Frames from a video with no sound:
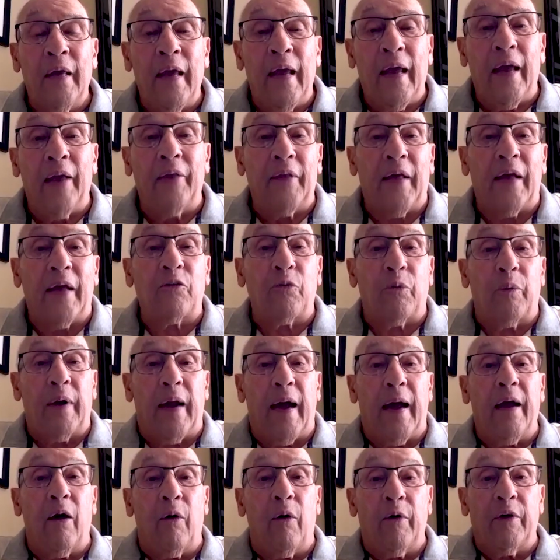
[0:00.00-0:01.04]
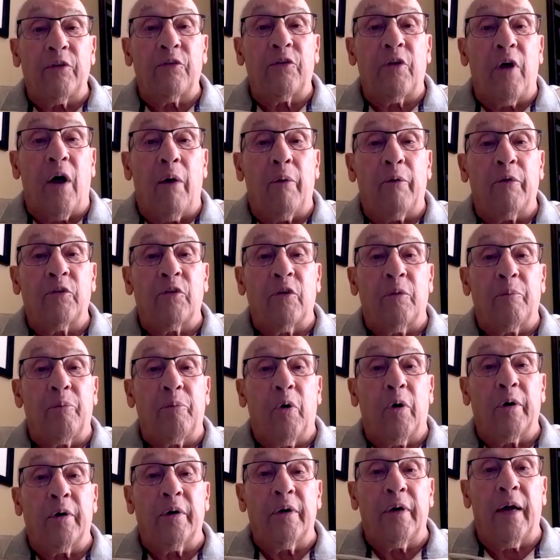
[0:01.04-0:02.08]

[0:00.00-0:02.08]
and that's what I always thought was important